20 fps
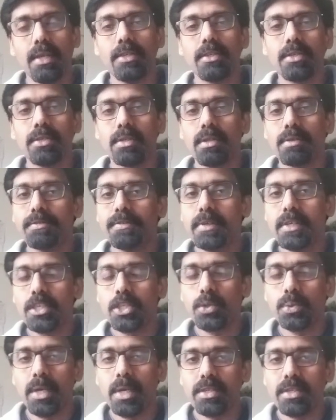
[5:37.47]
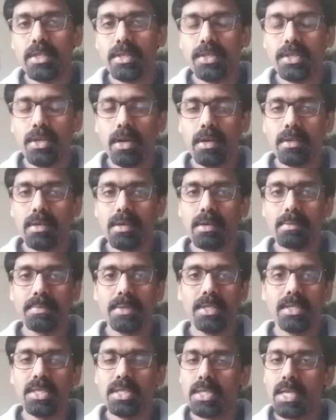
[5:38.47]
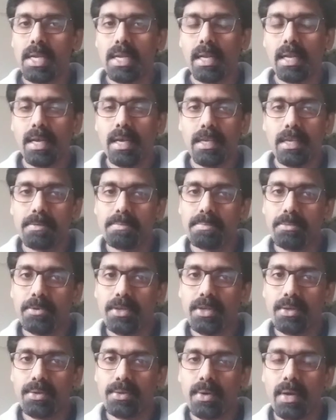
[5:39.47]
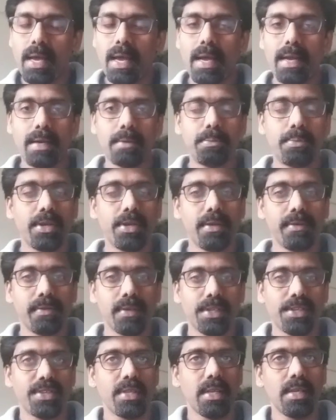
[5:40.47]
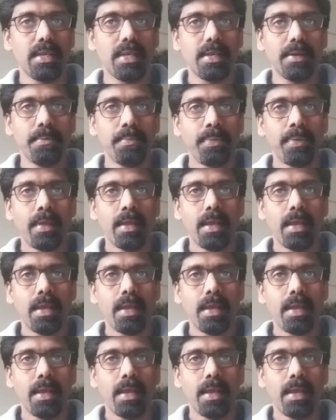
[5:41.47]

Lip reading: So the first one is a short composition like you had previously.